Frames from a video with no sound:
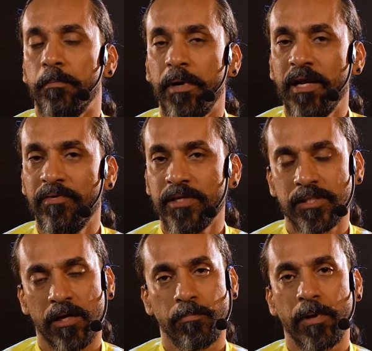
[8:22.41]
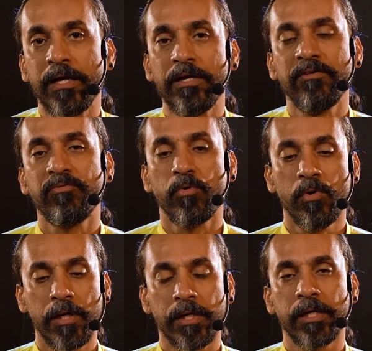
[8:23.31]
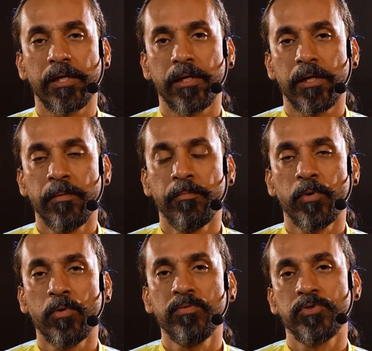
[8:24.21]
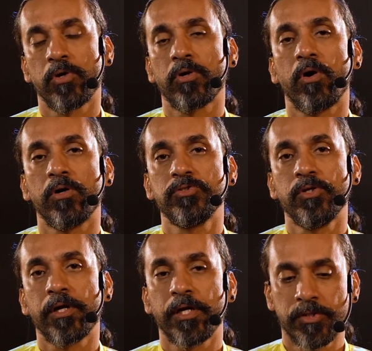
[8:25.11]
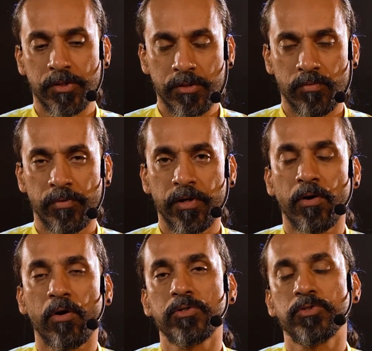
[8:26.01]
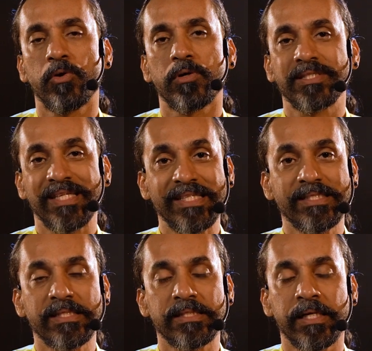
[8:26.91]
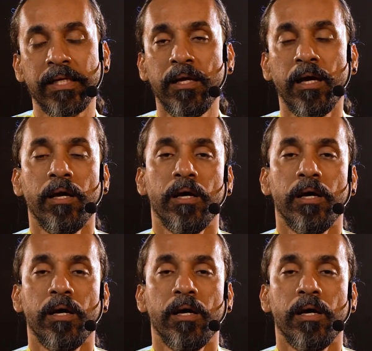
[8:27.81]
Benefits are plentiful. It improves your concentration, withdraws your senses in.